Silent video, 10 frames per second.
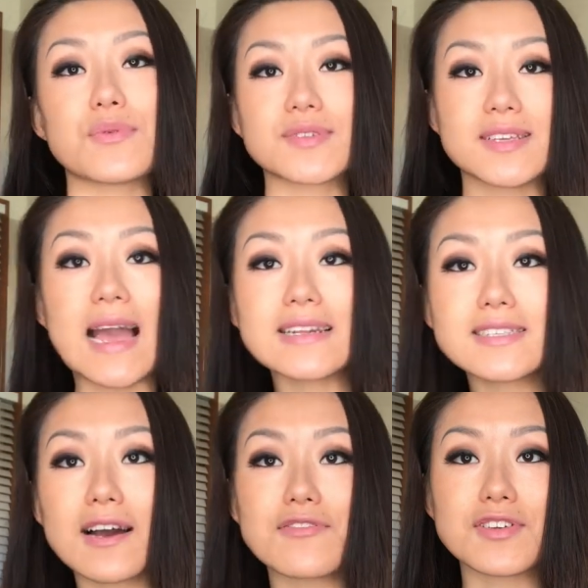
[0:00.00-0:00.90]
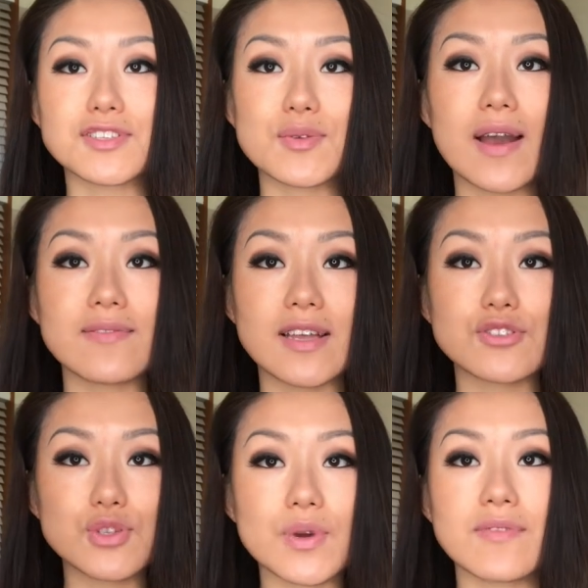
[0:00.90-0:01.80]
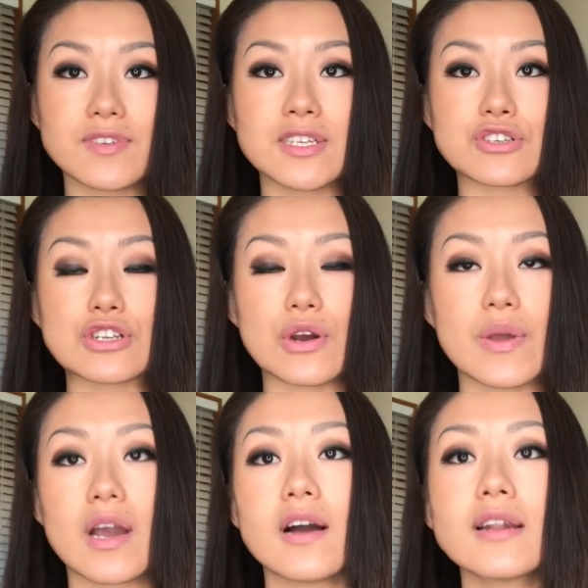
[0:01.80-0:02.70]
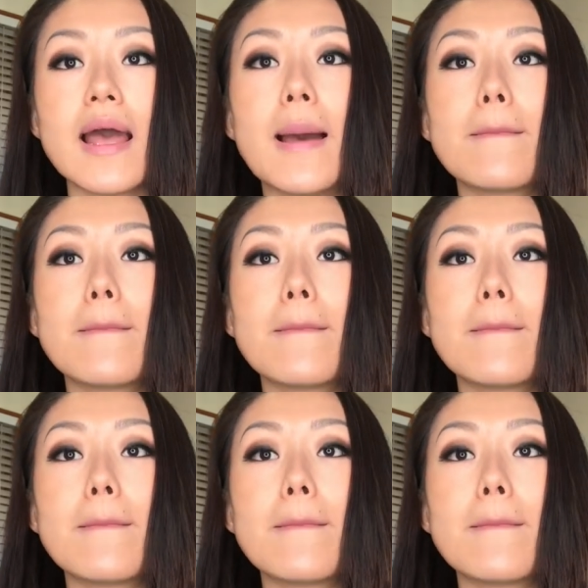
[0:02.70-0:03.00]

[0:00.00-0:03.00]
It was kind of tough because you have like 2 conversations going on,